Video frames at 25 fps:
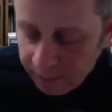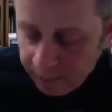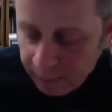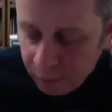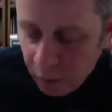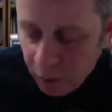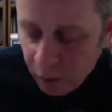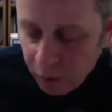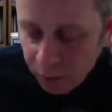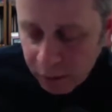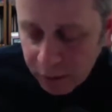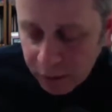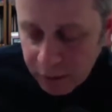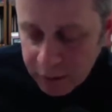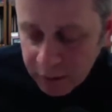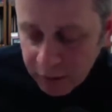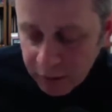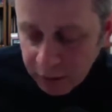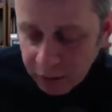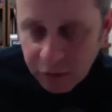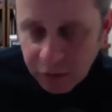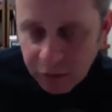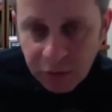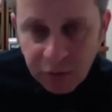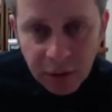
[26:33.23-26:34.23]
where one is
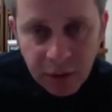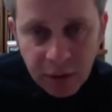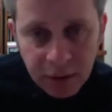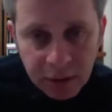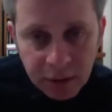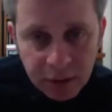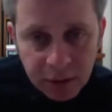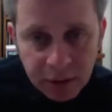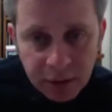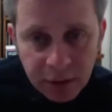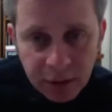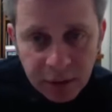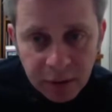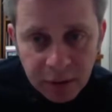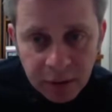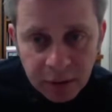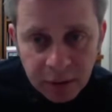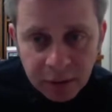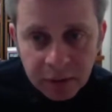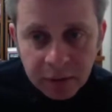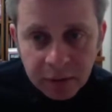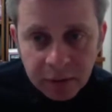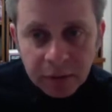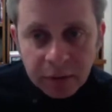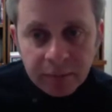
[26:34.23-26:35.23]
not trained
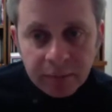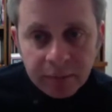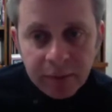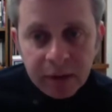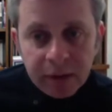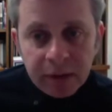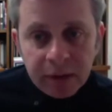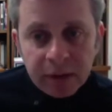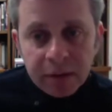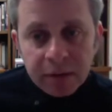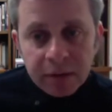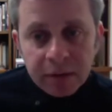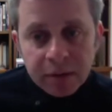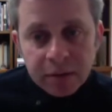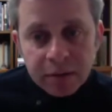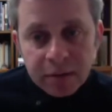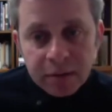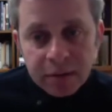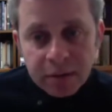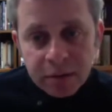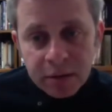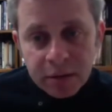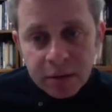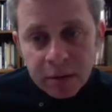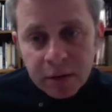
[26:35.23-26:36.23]
into
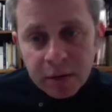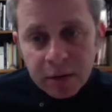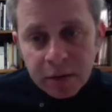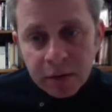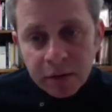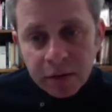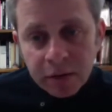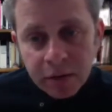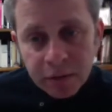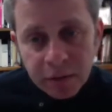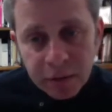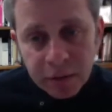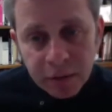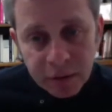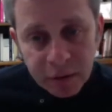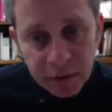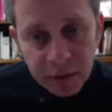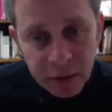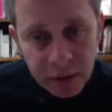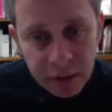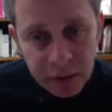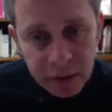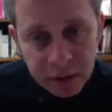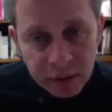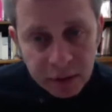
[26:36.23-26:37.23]
obedience from the
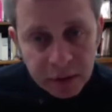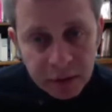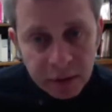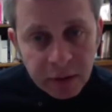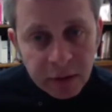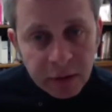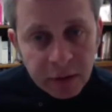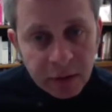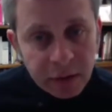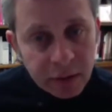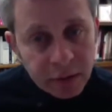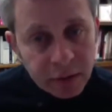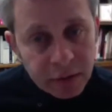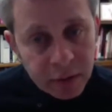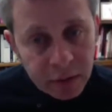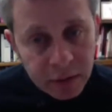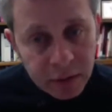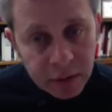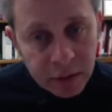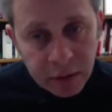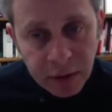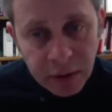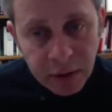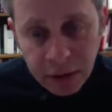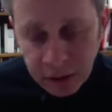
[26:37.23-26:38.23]
cradle to the
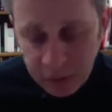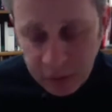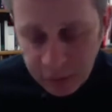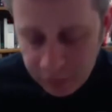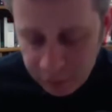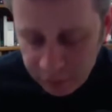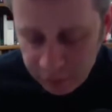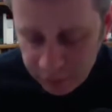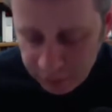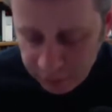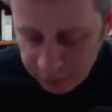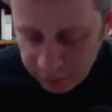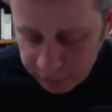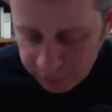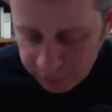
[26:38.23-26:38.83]
grave.